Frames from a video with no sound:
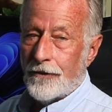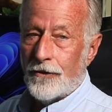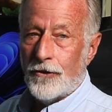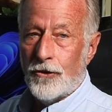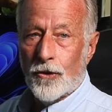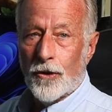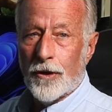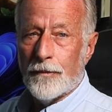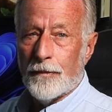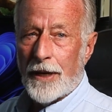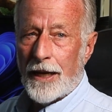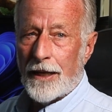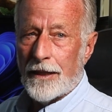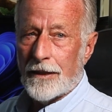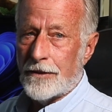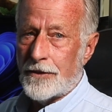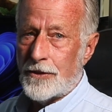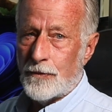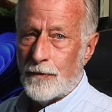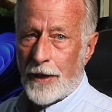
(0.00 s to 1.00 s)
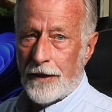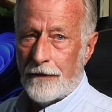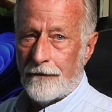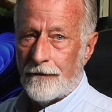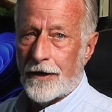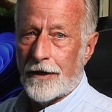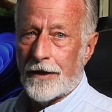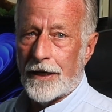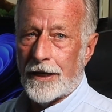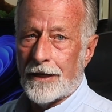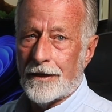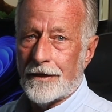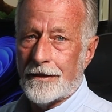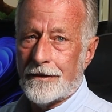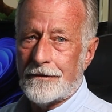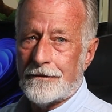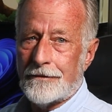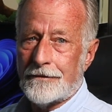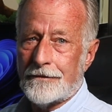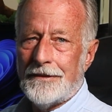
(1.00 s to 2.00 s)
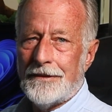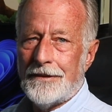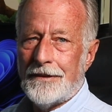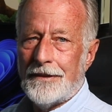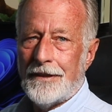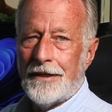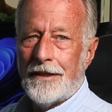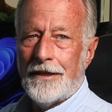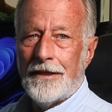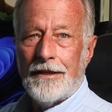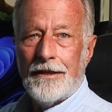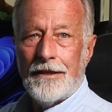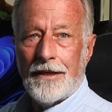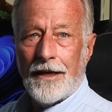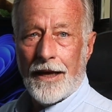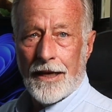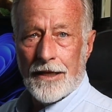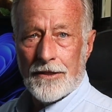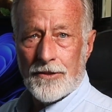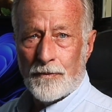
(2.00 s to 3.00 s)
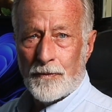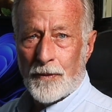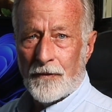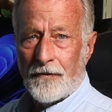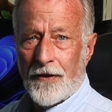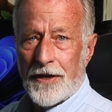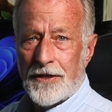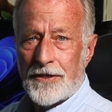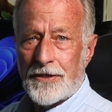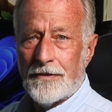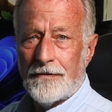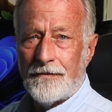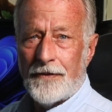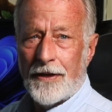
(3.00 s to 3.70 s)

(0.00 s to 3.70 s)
Your mileage may vary. As a professional